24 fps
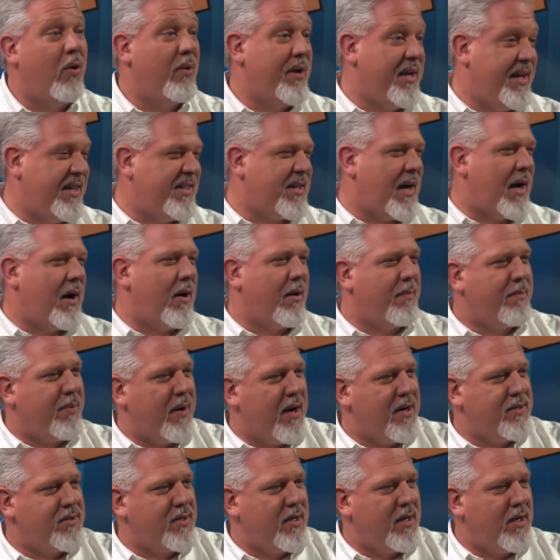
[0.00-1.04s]
oh, he's
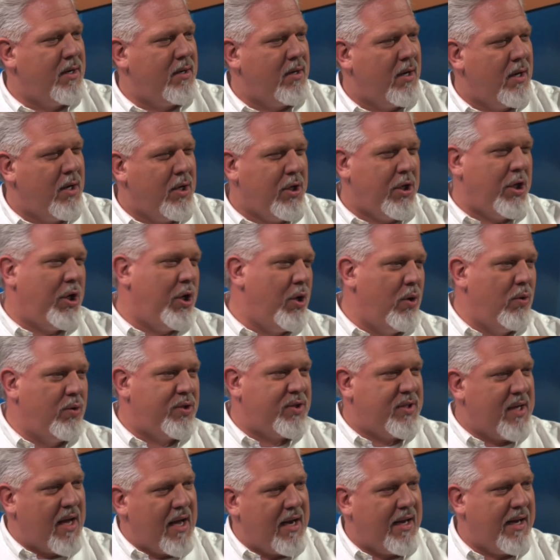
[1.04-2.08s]
our president.
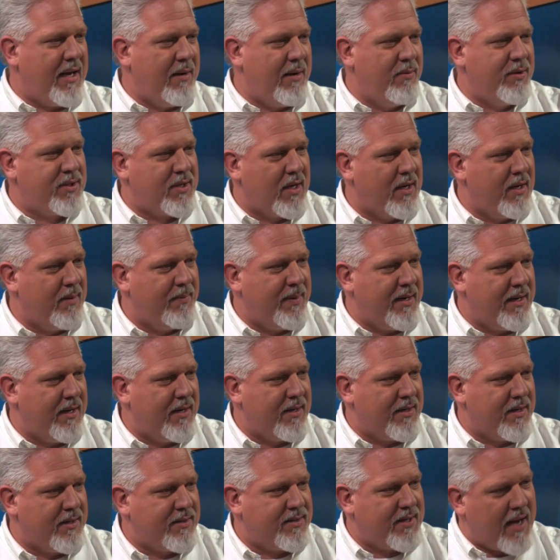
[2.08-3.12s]
You said he was going
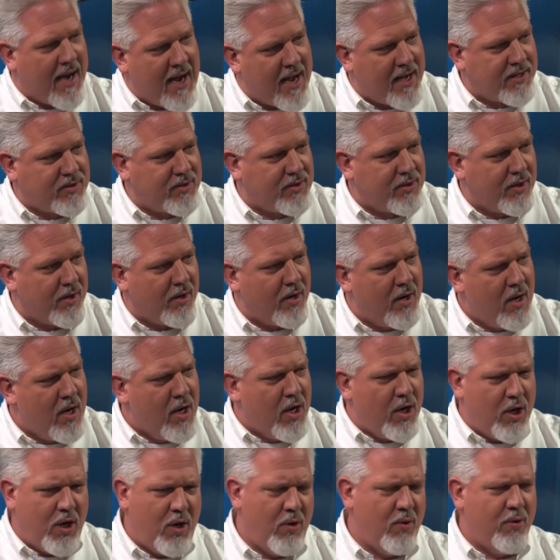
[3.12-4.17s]
to be a
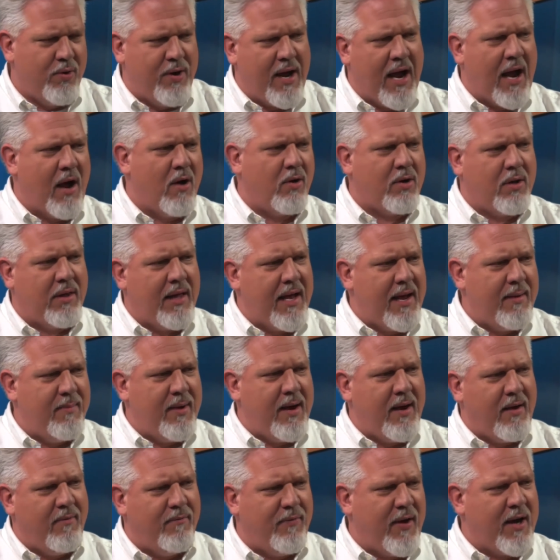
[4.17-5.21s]
disaster. You're now
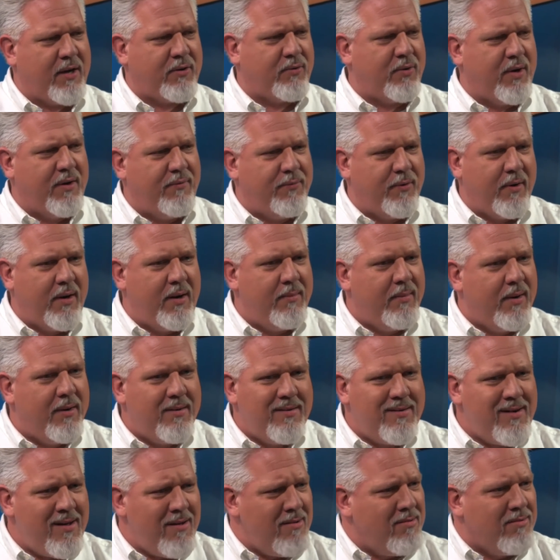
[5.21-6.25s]
claiming victory for
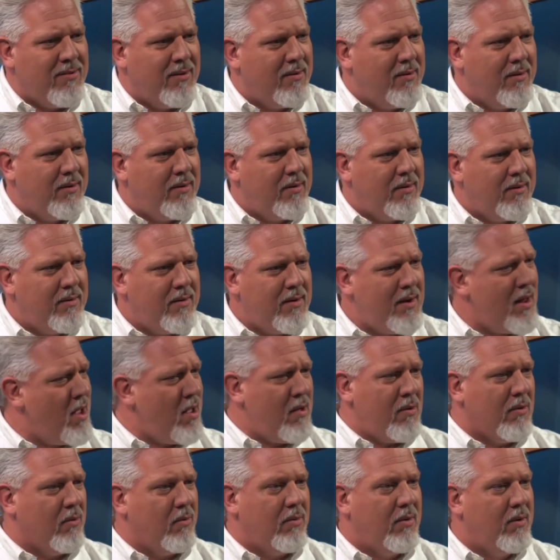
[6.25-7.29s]
him. No,
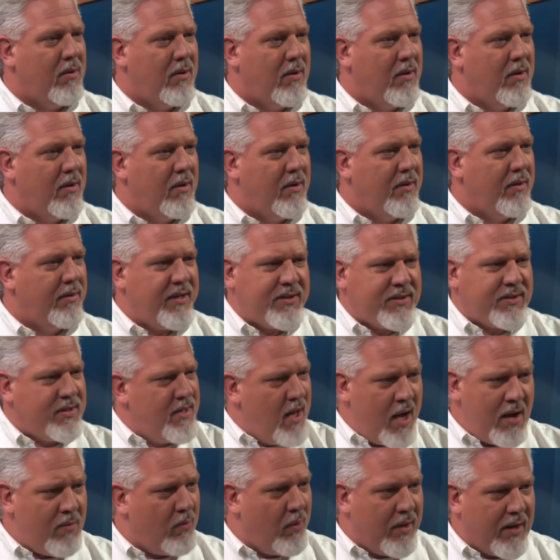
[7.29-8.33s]
no,
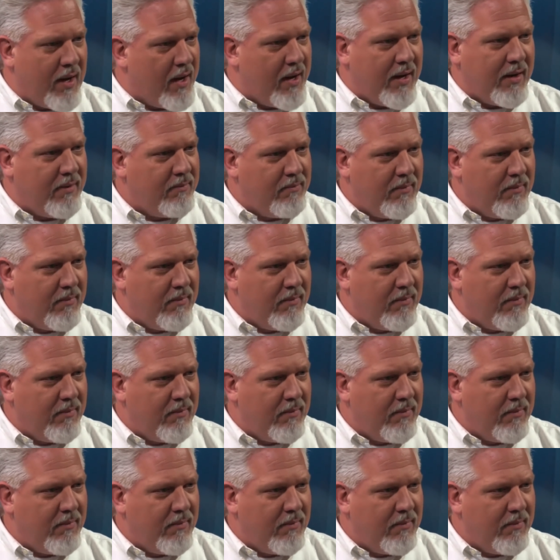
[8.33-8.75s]
that's not what